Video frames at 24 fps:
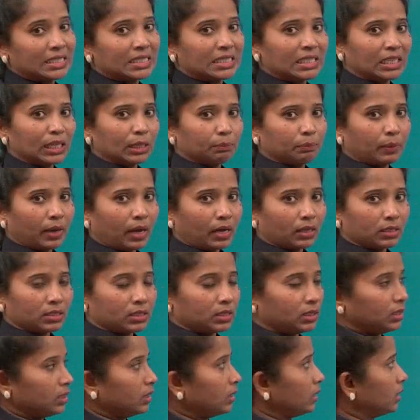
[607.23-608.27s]
tea
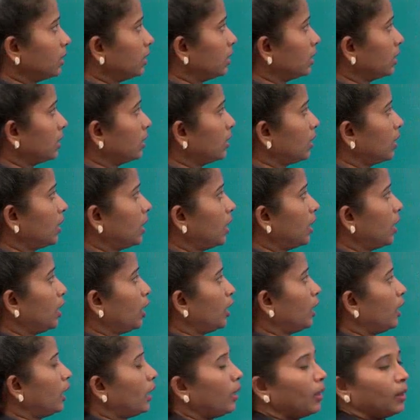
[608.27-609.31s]
party,
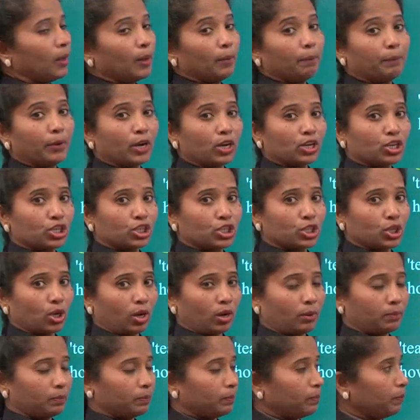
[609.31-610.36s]

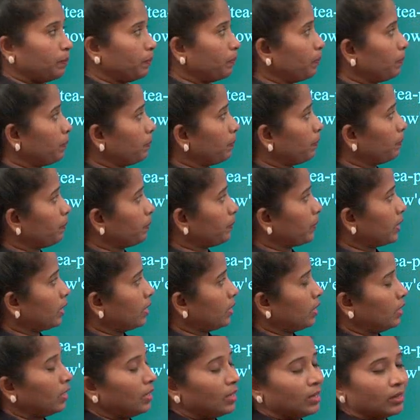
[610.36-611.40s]
bookshop,
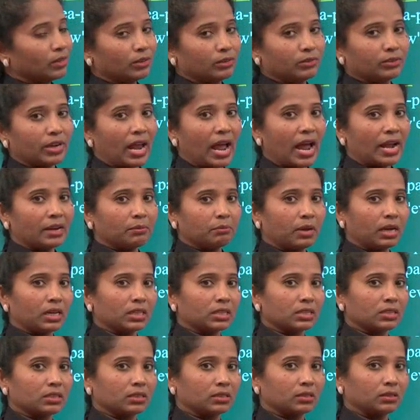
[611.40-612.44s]

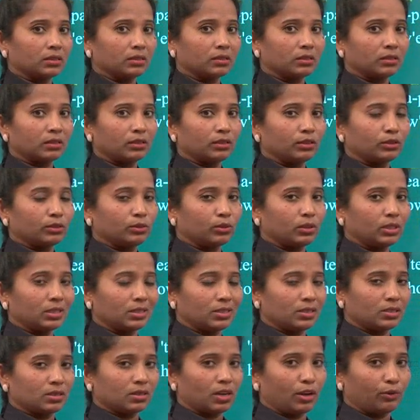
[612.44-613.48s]
grandmaster. So this
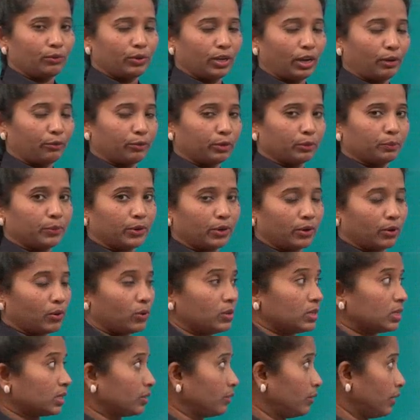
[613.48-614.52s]
is how you have to
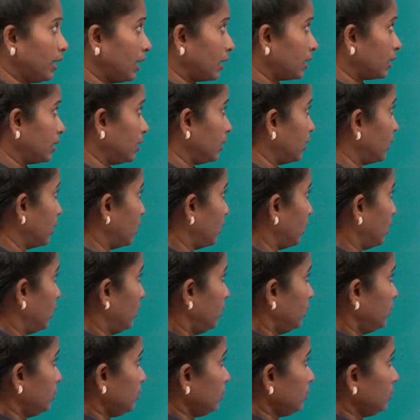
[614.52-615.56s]
pronounce correctly.
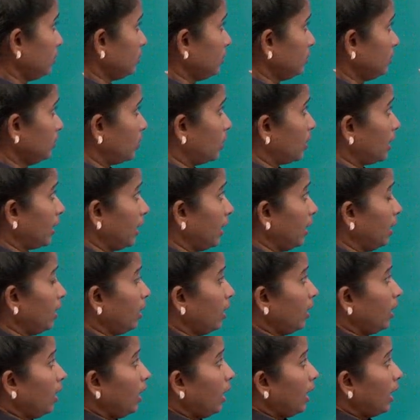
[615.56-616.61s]
Okay,
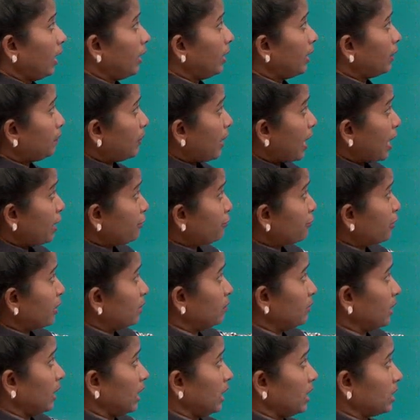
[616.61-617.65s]
and apart
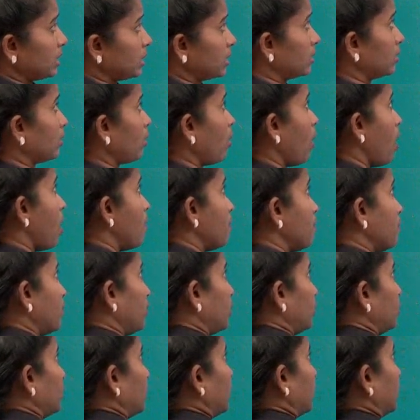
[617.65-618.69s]
from these
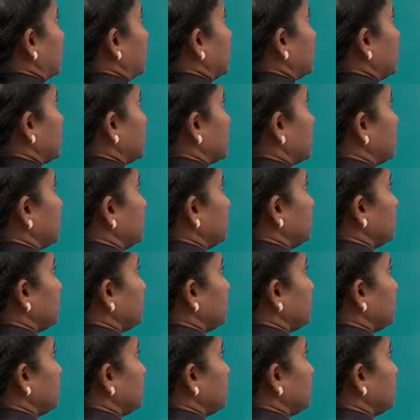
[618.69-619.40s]
compound words,